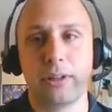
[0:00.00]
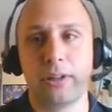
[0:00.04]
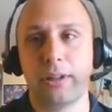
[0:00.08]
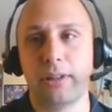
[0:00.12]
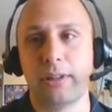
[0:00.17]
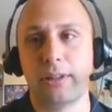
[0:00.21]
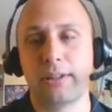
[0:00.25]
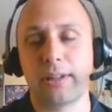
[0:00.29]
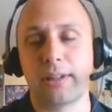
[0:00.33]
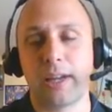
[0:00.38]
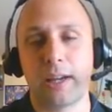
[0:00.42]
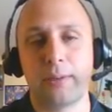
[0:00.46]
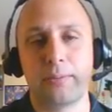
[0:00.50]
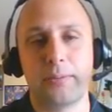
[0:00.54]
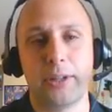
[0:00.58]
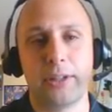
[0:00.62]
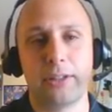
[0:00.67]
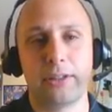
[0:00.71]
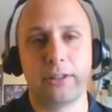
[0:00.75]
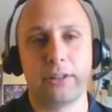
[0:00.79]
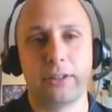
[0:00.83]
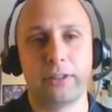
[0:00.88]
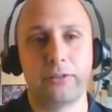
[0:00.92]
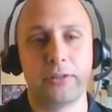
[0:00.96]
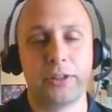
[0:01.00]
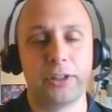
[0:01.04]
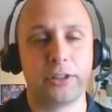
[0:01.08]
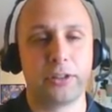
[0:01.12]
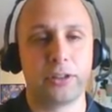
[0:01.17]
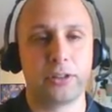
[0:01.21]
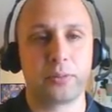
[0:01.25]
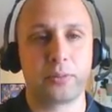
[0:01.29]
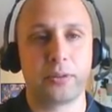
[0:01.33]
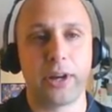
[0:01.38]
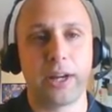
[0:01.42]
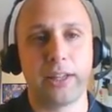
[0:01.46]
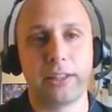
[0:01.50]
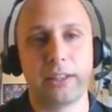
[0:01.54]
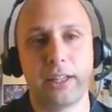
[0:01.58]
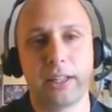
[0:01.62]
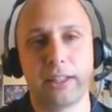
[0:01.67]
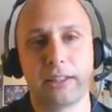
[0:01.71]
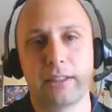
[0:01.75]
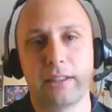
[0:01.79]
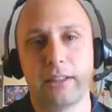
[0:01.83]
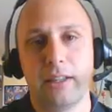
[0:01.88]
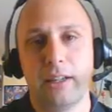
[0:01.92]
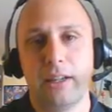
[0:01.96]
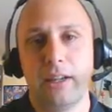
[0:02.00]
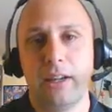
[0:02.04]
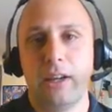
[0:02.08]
assignment or a research project,